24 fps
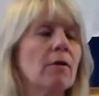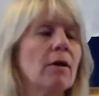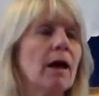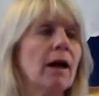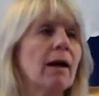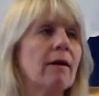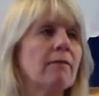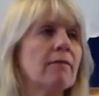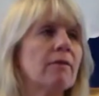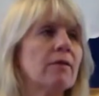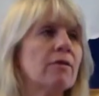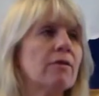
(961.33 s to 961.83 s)
we're
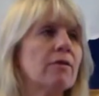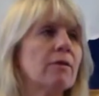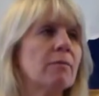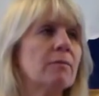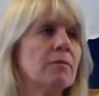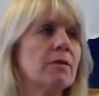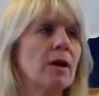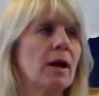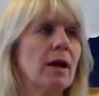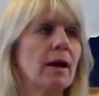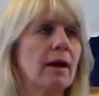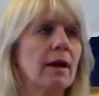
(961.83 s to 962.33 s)
having
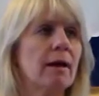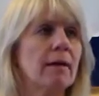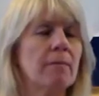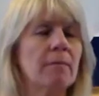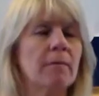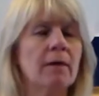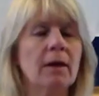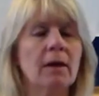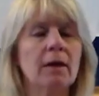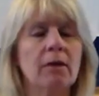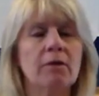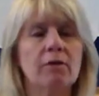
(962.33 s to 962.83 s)
some
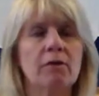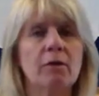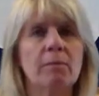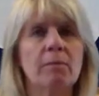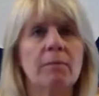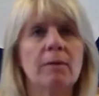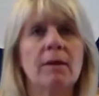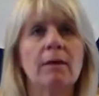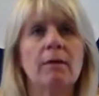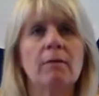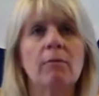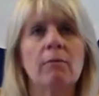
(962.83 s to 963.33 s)
time to
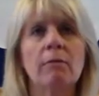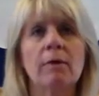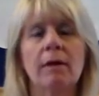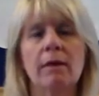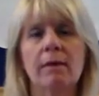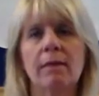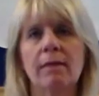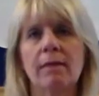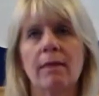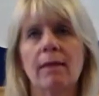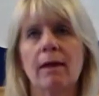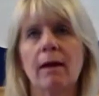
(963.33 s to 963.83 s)
be
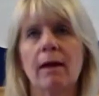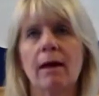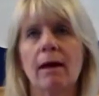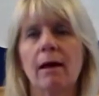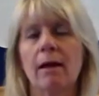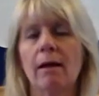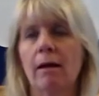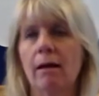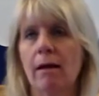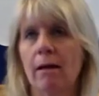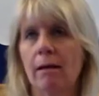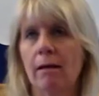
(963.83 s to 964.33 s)
with
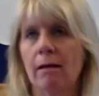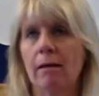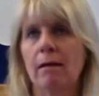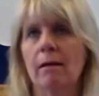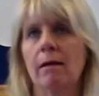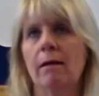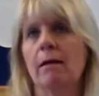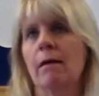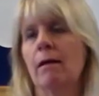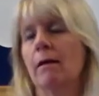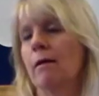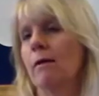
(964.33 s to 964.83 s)

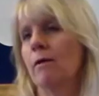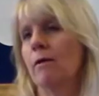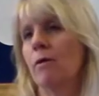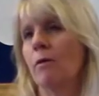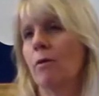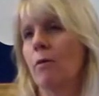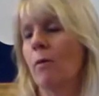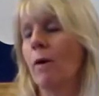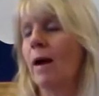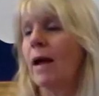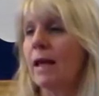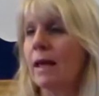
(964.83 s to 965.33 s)

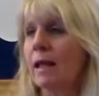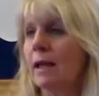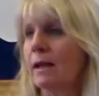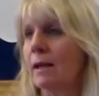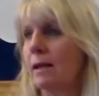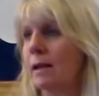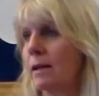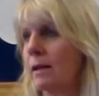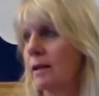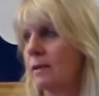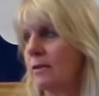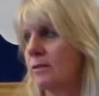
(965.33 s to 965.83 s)

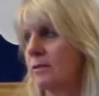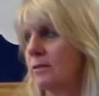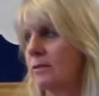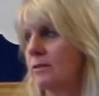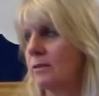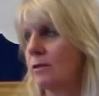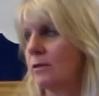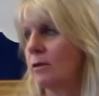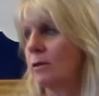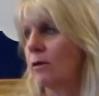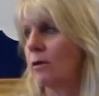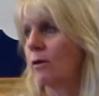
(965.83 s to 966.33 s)

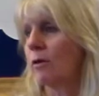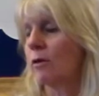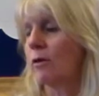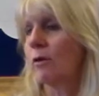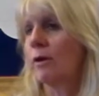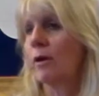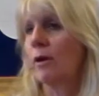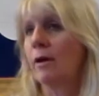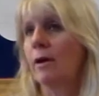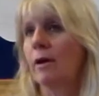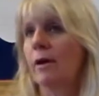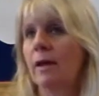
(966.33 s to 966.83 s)
quietness
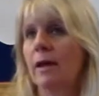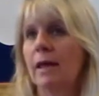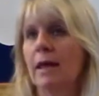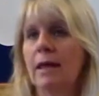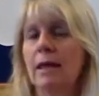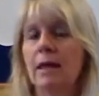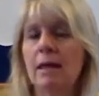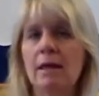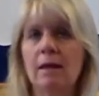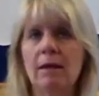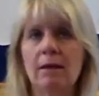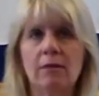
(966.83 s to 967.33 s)
or
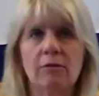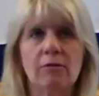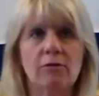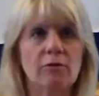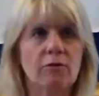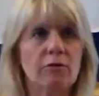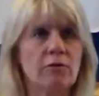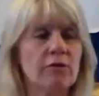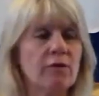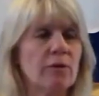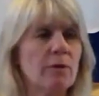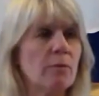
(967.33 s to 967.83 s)

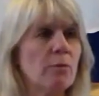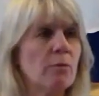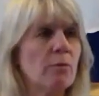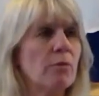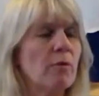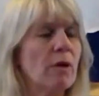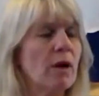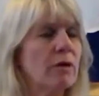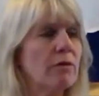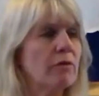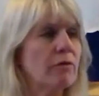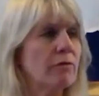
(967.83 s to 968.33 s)
ease or
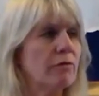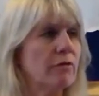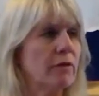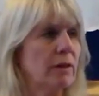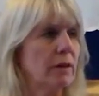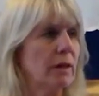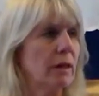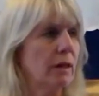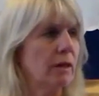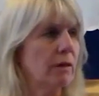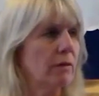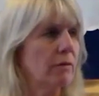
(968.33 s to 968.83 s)
some
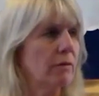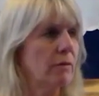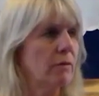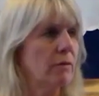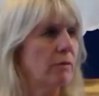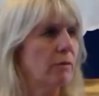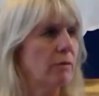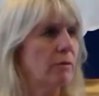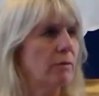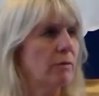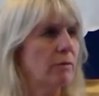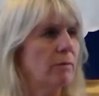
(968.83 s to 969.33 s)

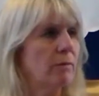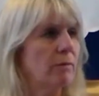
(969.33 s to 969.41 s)
restfulness.